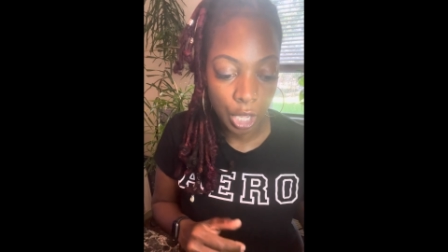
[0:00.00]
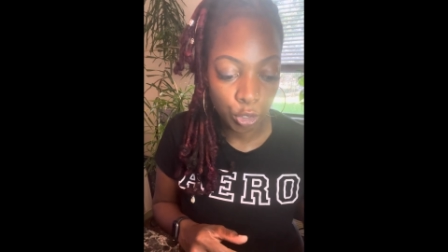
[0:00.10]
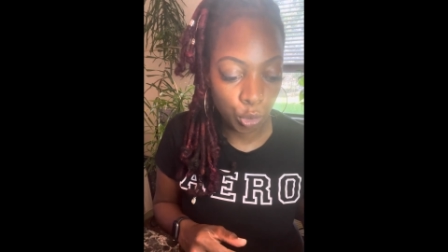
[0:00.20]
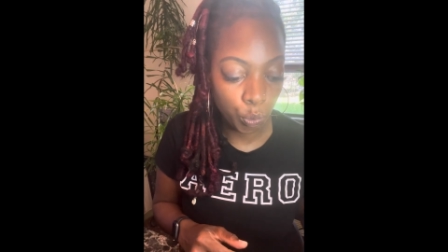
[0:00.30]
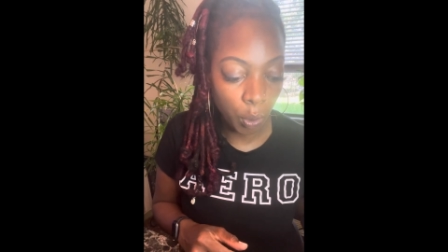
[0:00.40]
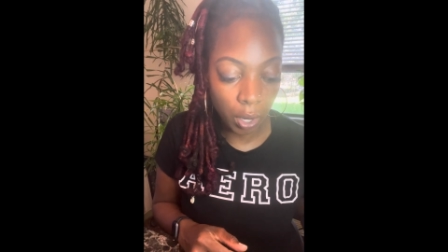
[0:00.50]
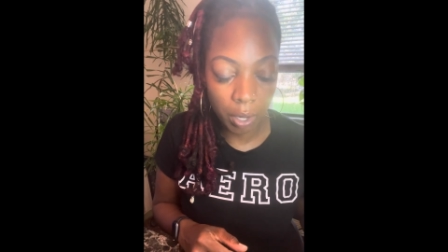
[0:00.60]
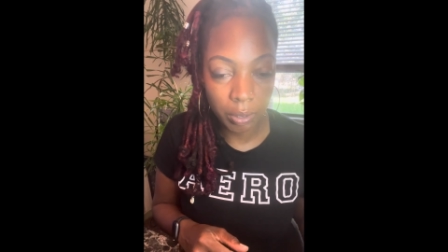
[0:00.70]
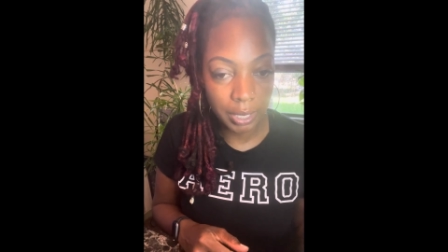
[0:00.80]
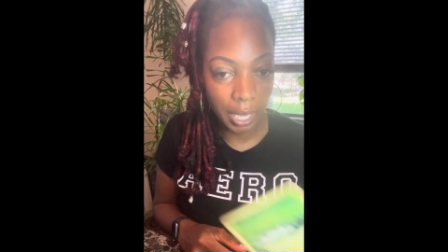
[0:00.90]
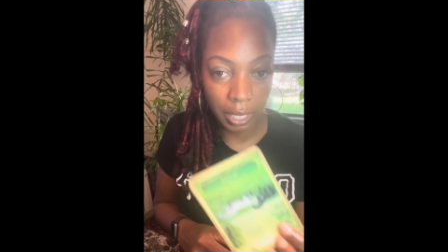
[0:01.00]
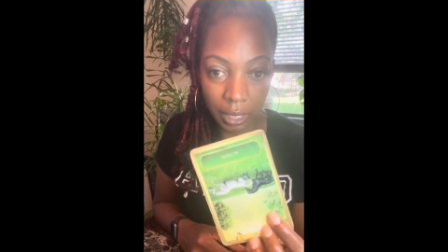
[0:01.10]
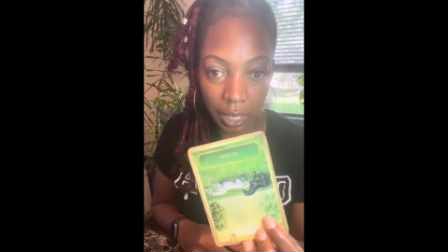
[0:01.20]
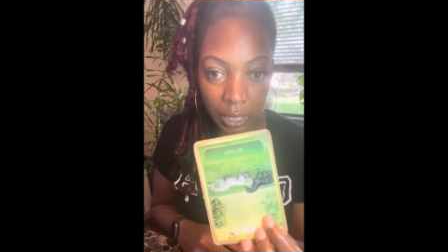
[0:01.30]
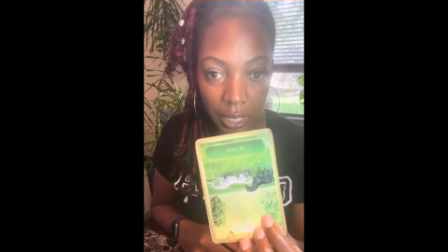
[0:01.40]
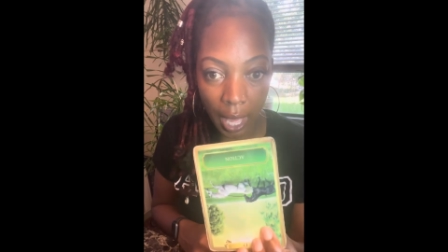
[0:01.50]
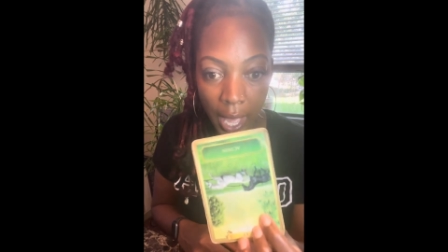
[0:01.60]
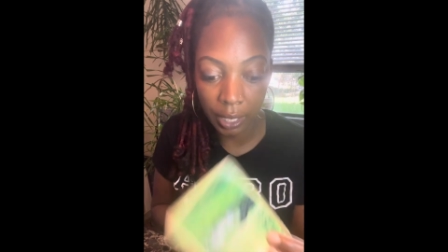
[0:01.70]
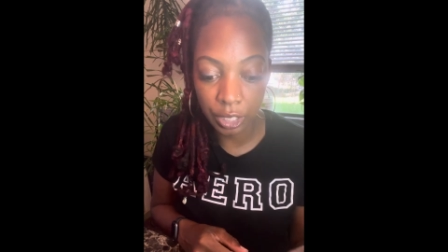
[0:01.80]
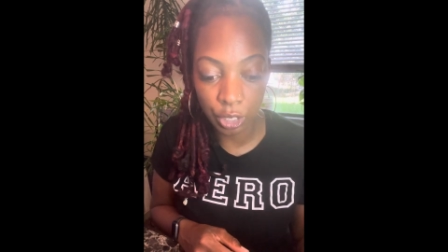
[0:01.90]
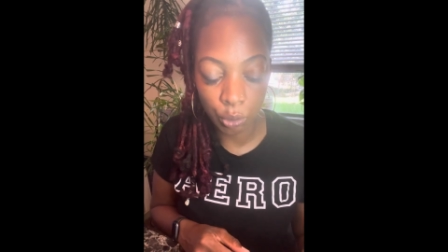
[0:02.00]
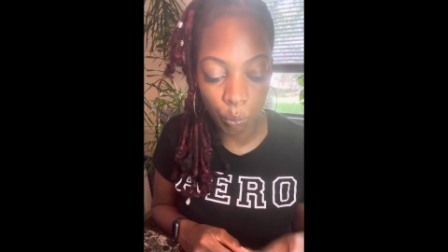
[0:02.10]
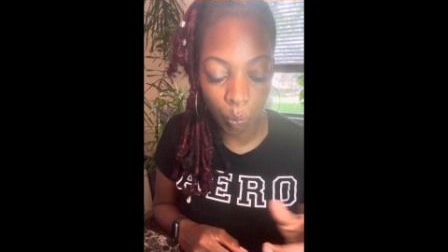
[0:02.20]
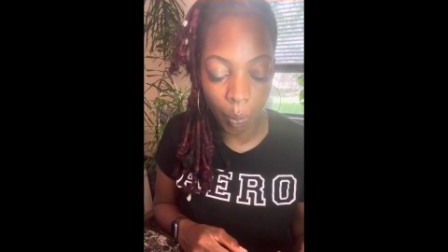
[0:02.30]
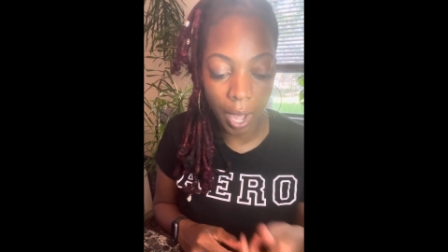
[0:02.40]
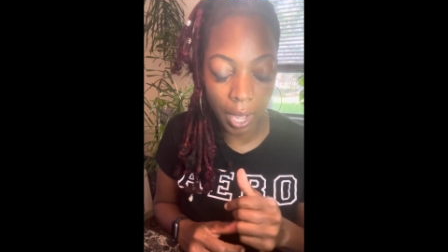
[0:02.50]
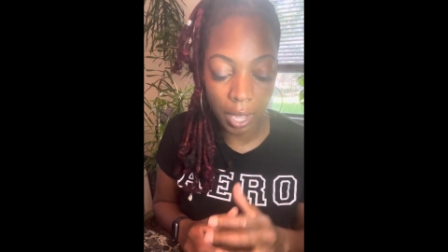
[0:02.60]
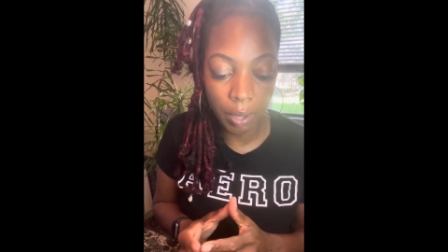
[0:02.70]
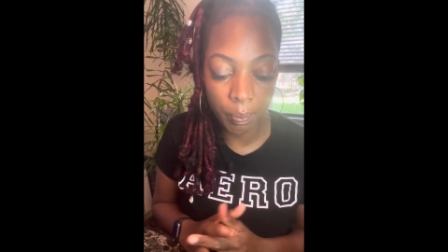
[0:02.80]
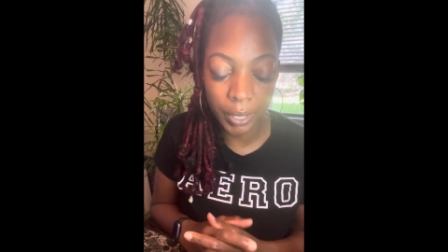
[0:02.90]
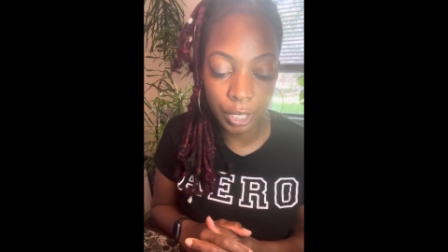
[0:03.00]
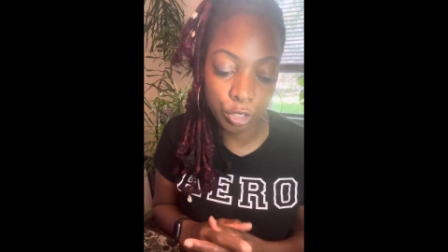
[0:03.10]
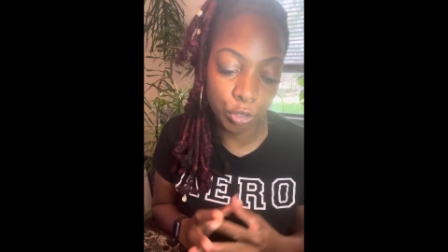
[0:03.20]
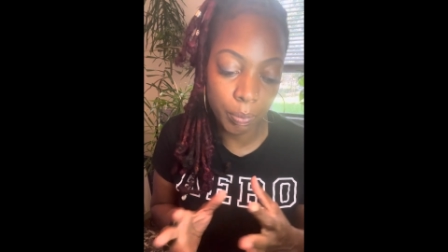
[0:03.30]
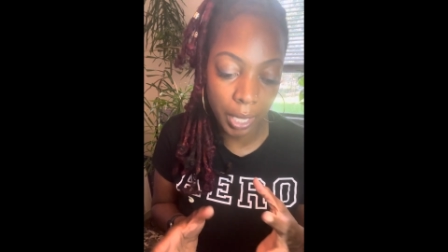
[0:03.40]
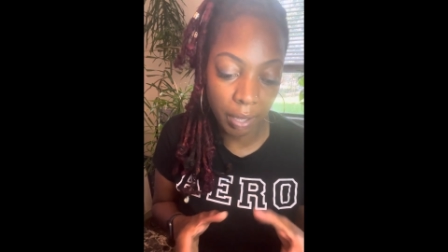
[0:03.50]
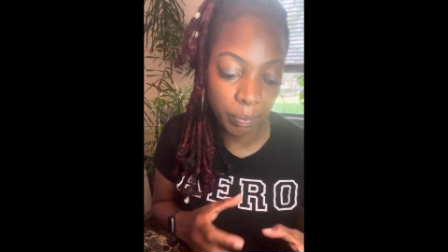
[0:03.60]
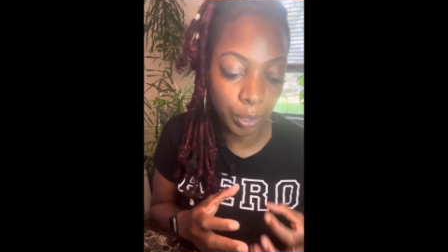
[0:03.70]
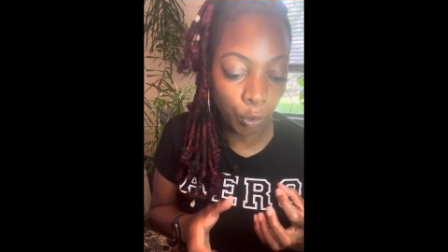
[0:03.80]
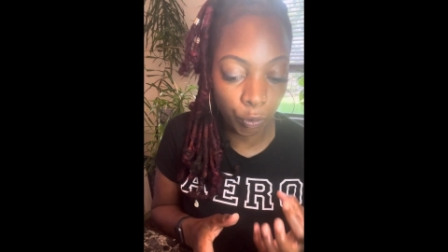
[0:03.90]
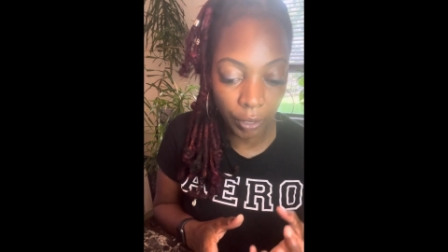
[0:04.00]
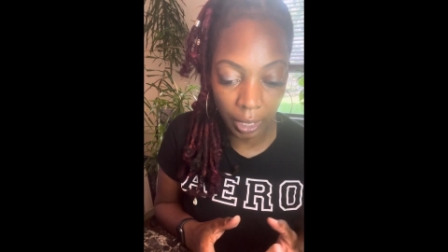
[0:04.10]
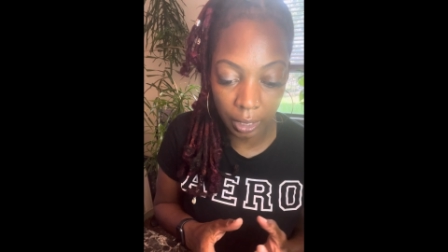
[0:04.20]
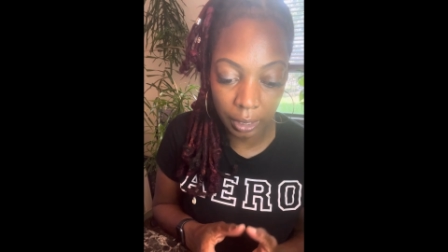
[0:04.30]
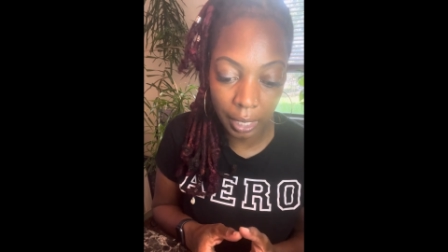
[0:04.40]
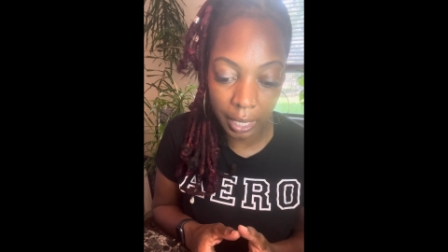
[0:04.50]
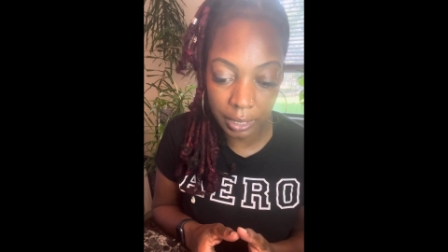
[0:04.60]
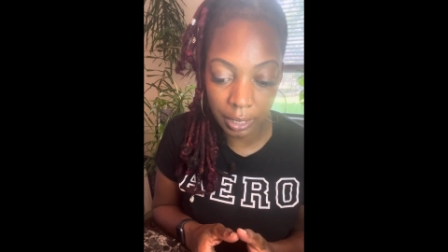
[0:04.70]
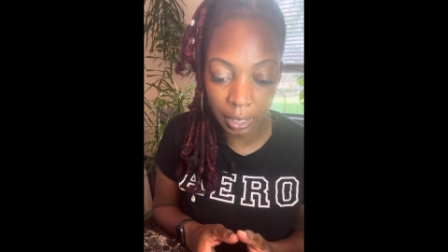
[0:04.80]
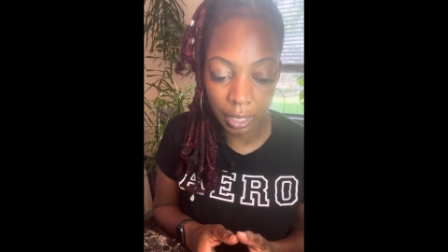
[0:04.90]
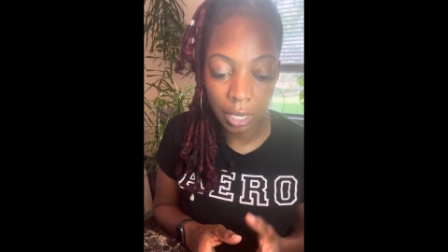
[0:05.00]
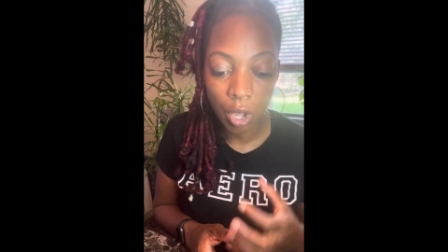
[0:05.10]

You weren't taking any action. Why? Because you may have been overanalyzing it,